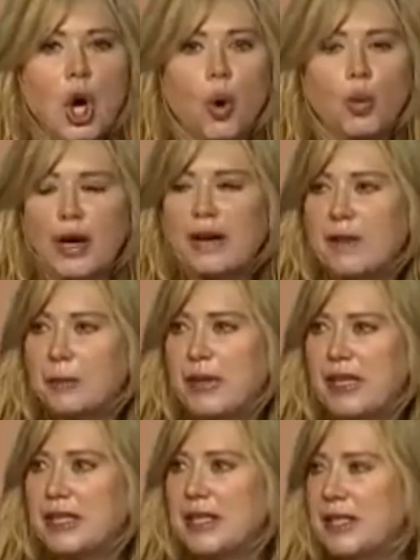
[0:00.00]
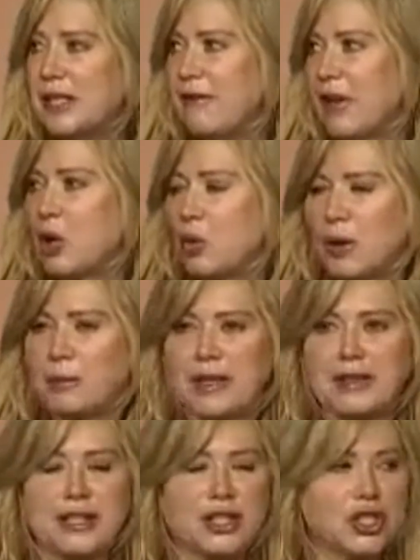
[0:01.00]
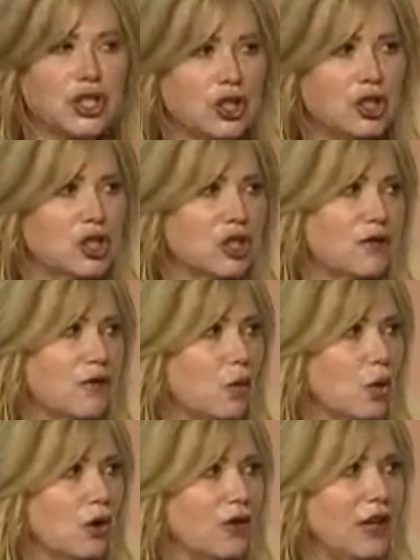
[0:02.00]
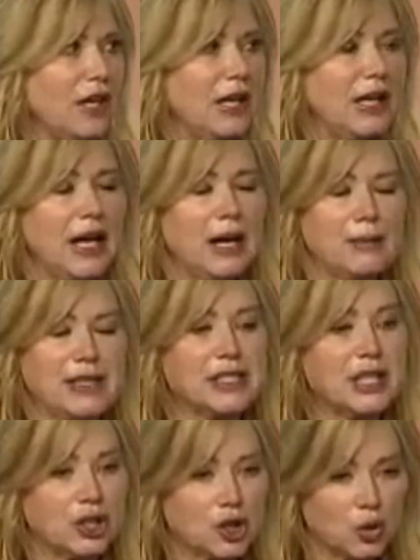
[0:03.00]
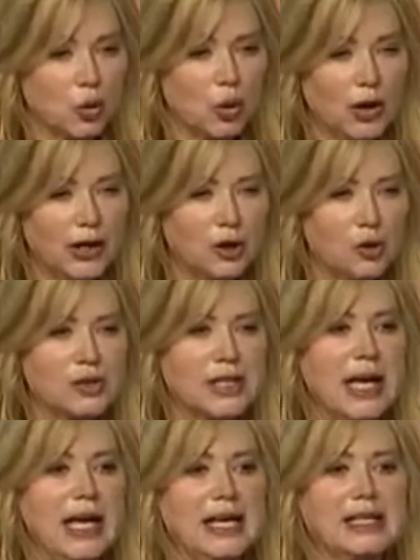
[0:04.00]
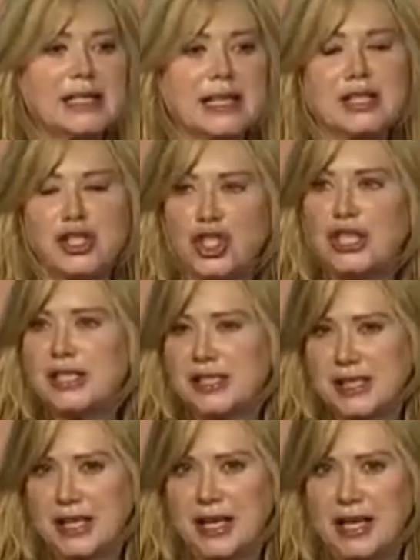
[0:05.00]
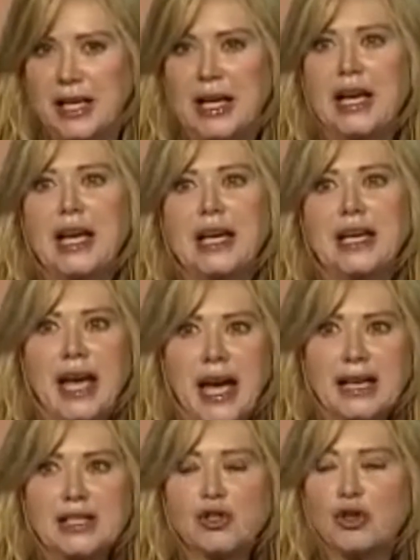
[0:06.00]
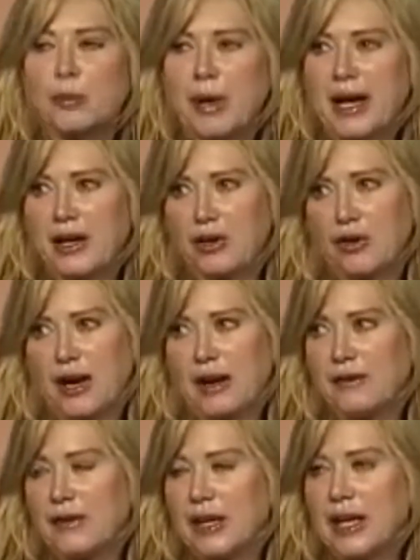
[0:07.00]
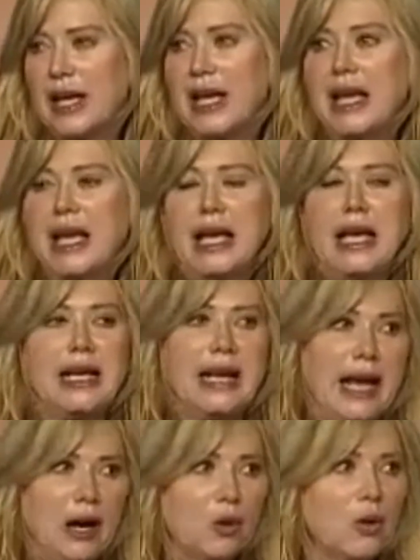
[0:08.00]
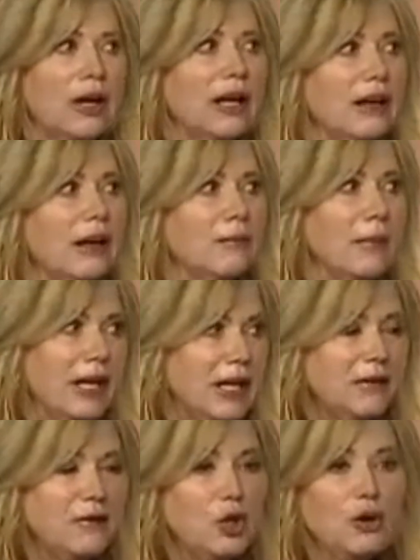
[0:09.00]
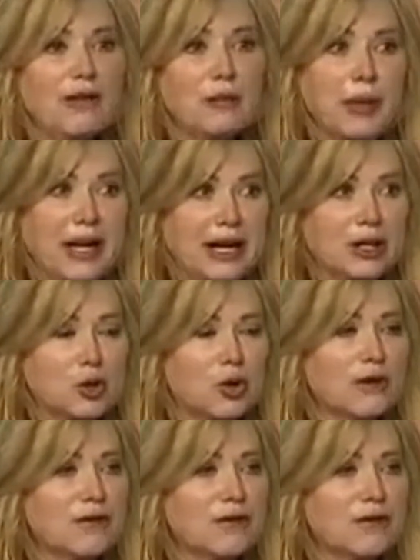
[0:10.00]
One of the pieces of equipment that's used for the essential oils is a GC, gas chromatograph. Now, many of you have been out to our